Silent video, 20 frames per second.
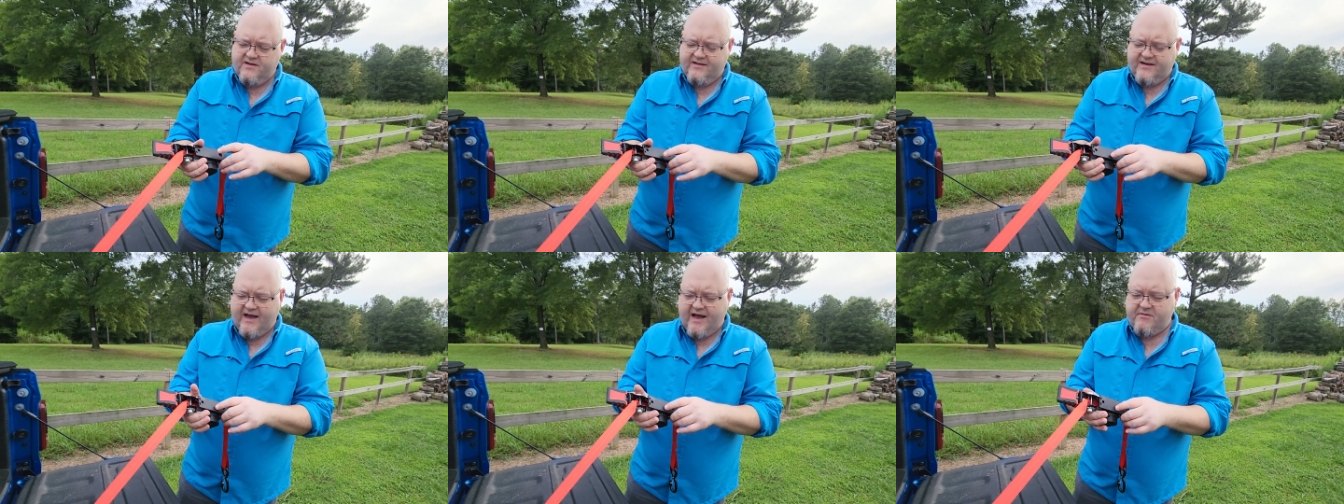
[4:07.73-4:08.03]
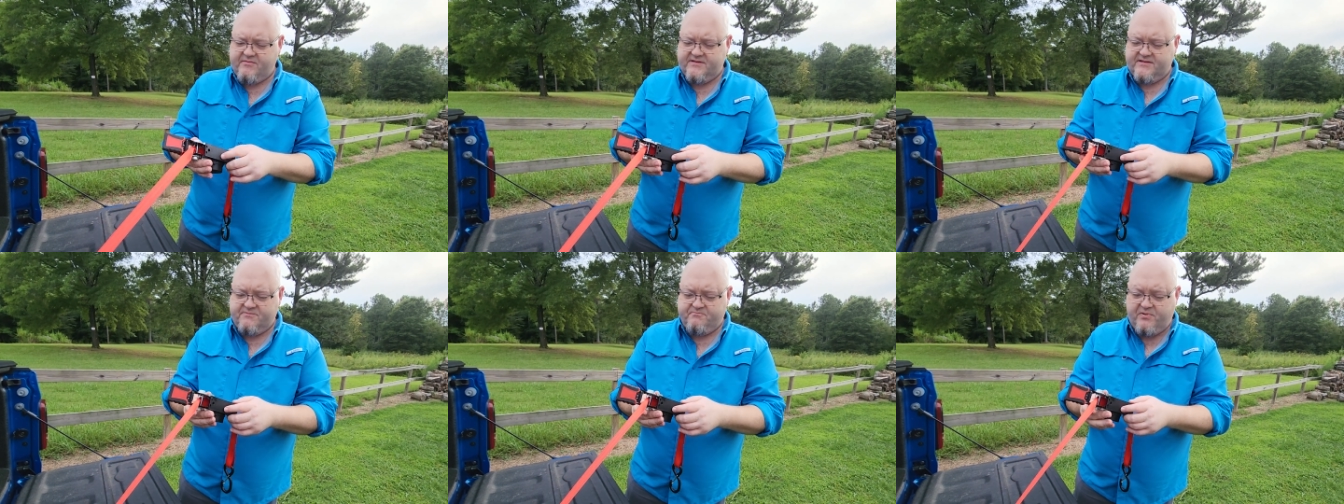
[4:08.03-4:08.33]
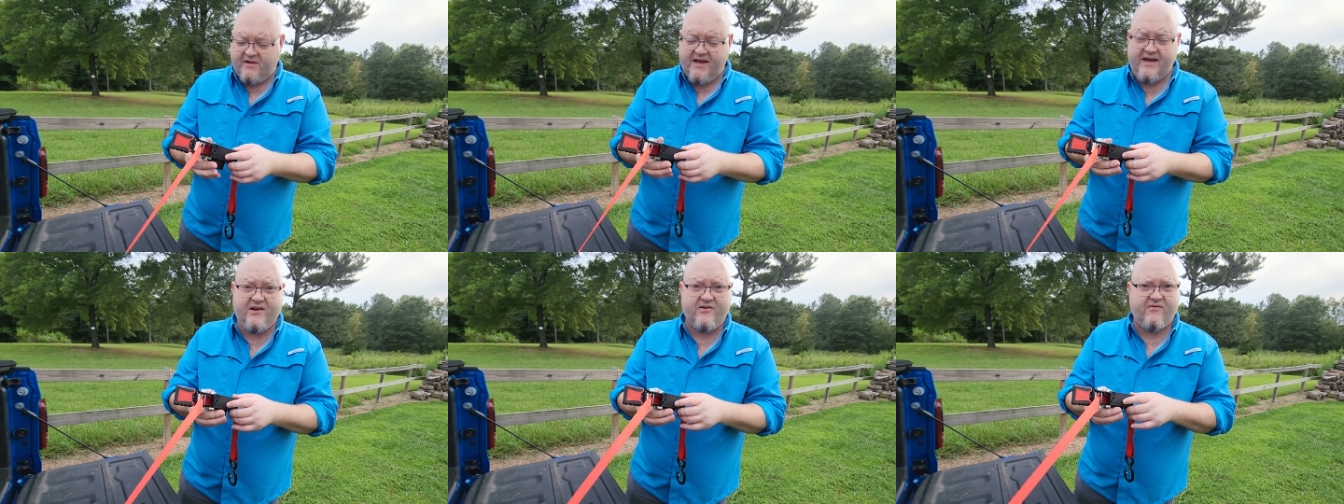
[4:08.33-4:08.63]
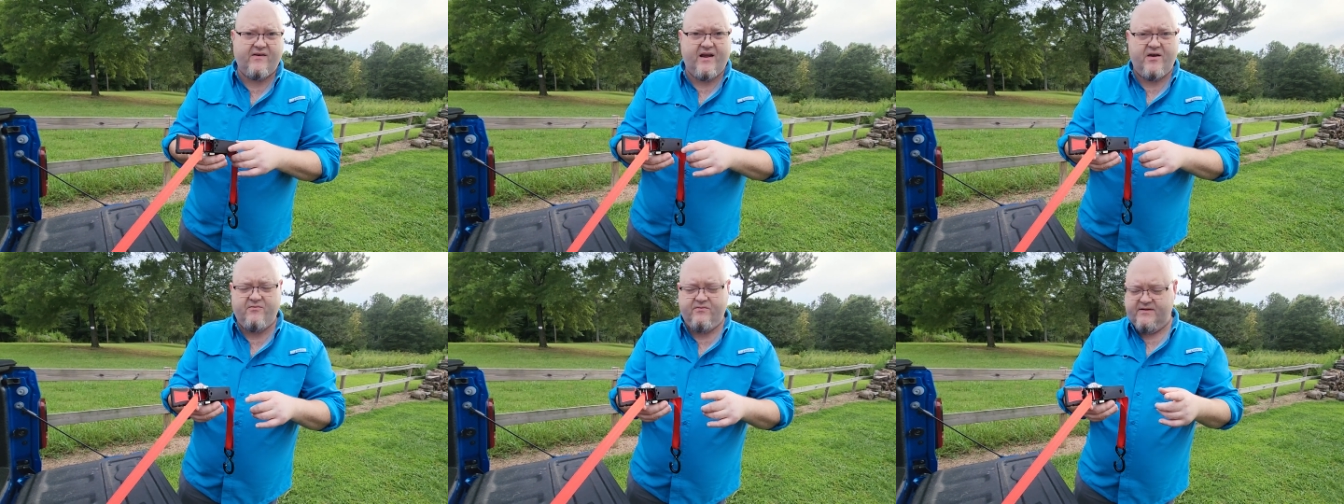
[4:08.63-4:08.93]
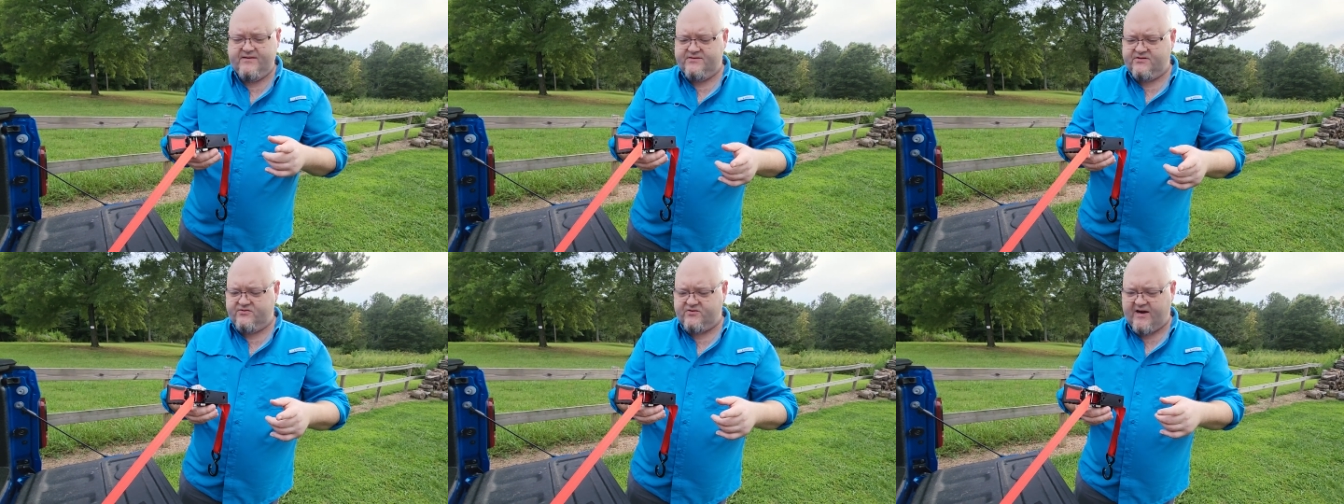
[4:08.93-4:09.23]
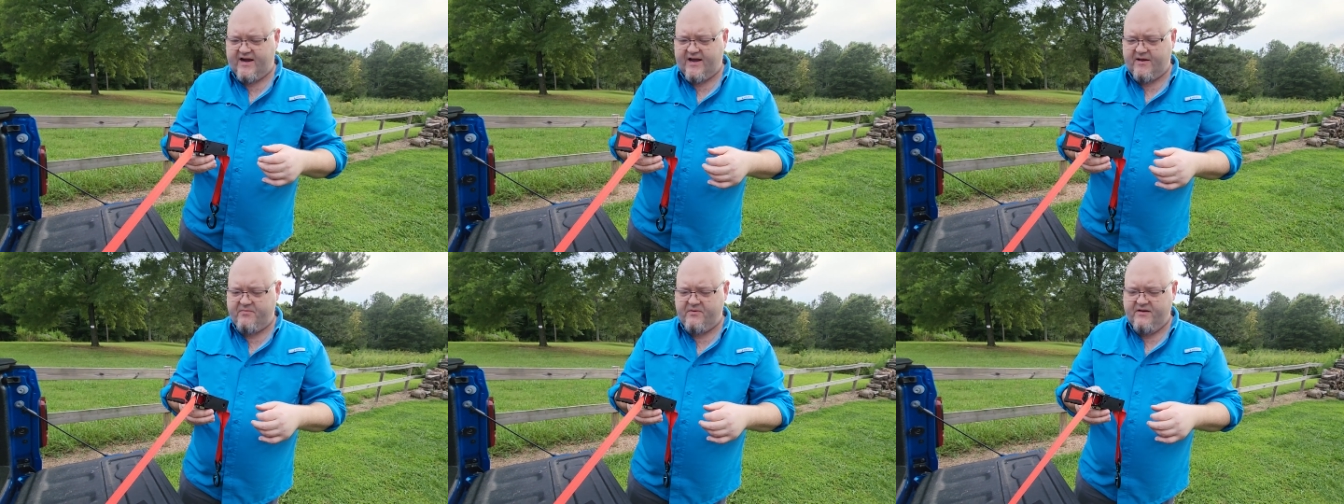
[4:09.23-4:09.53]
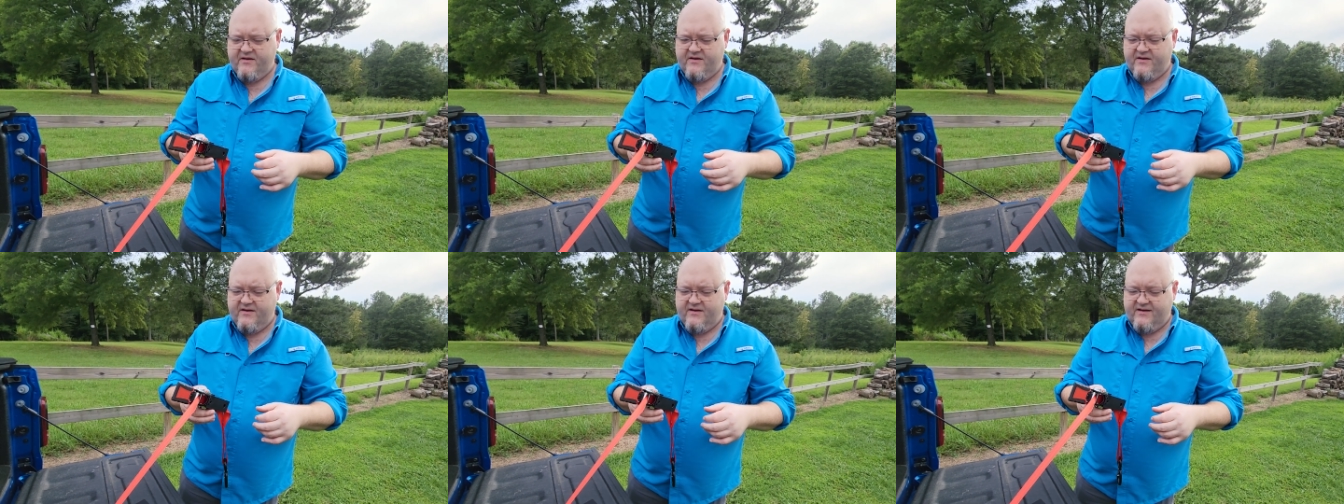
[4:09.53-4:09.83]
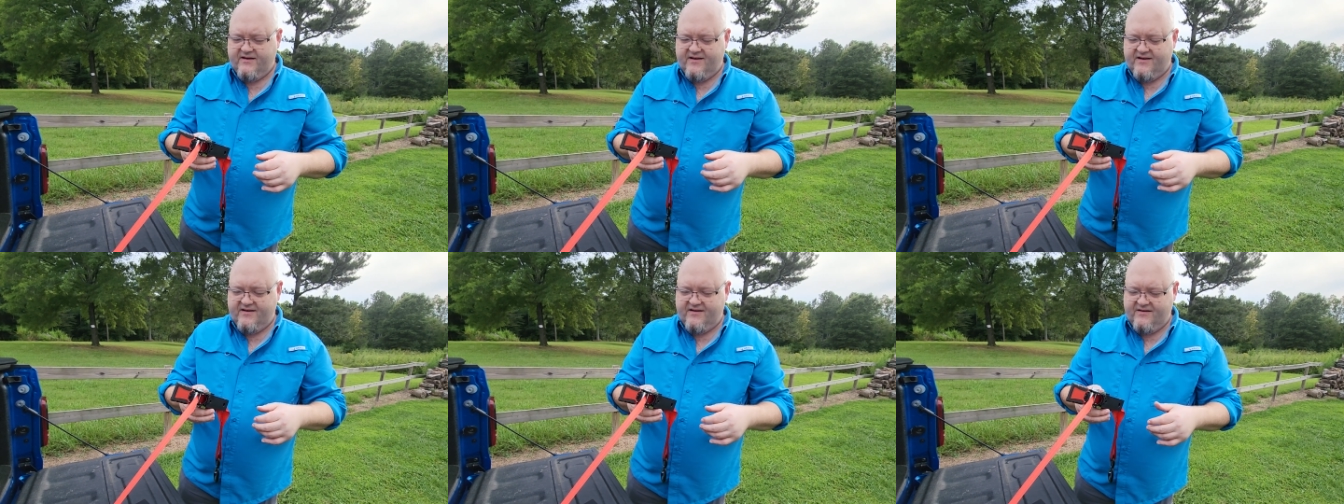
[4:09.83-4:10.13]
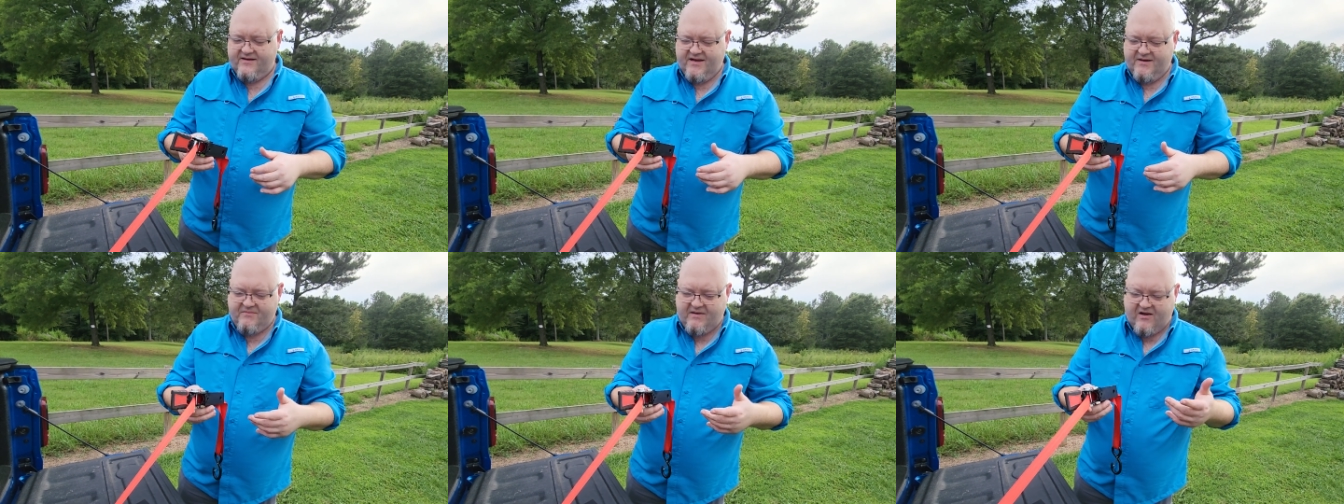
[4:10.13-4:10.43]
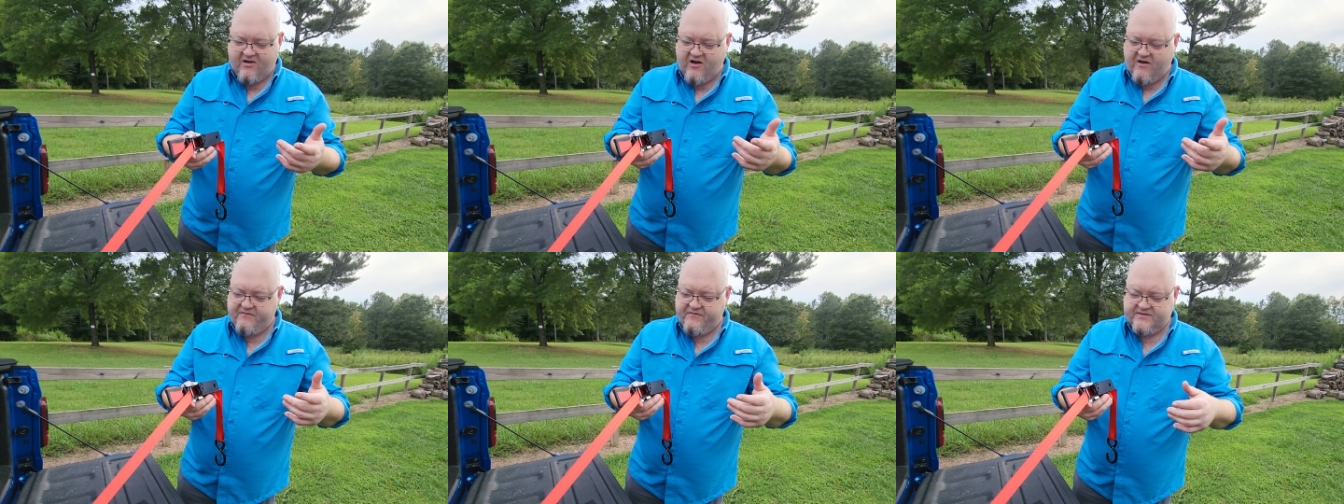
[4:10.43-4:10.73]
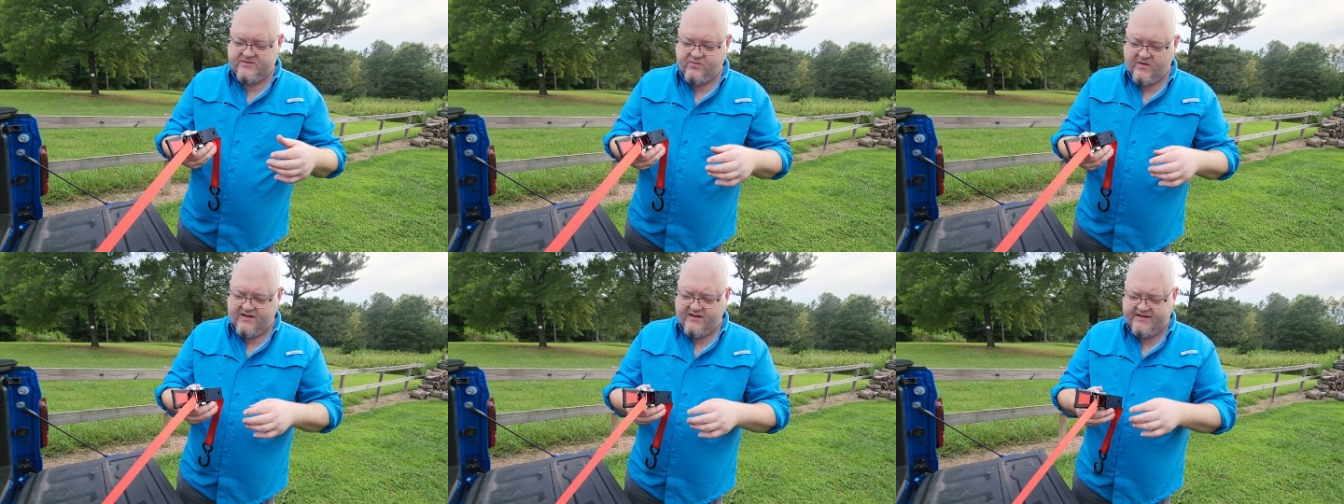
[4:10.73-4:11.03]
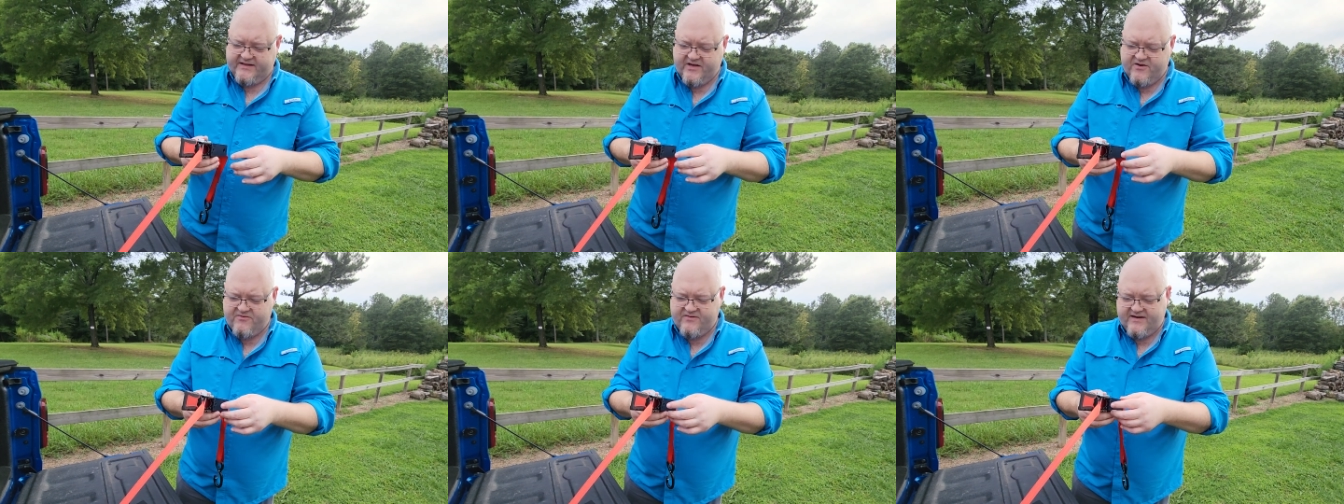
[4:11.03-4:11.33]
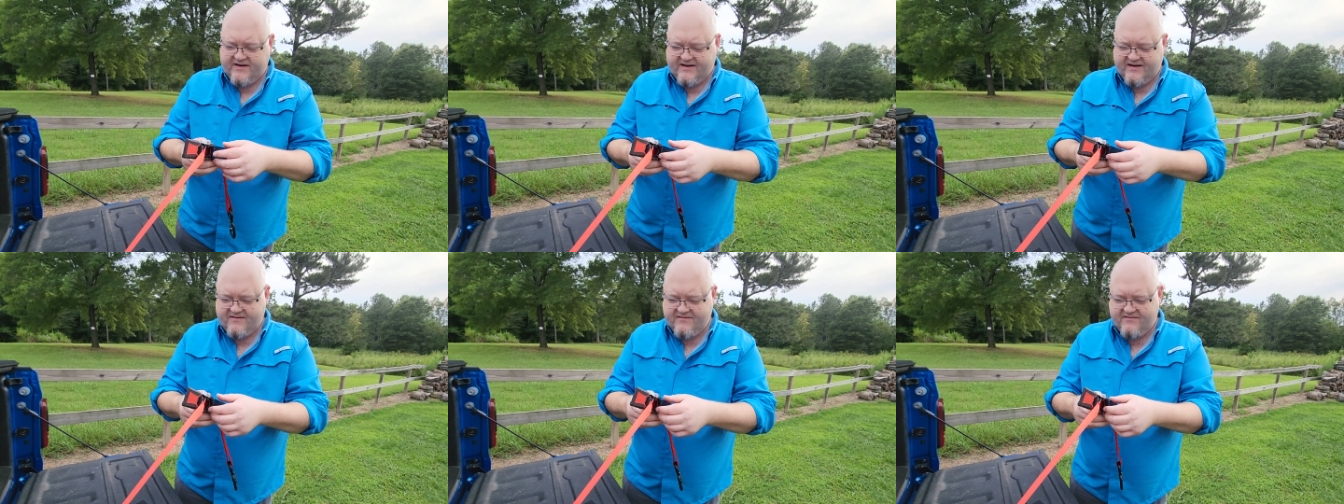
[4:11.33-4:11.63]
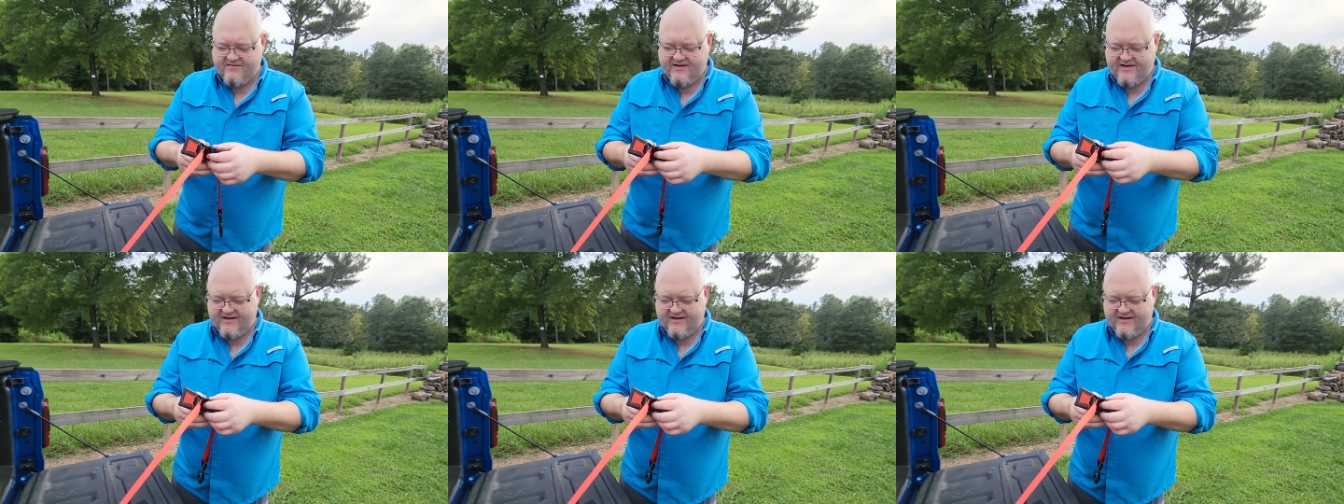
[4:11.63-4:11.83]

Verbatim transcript: uh, I was playing around with this strap uh, in my office while ago and I,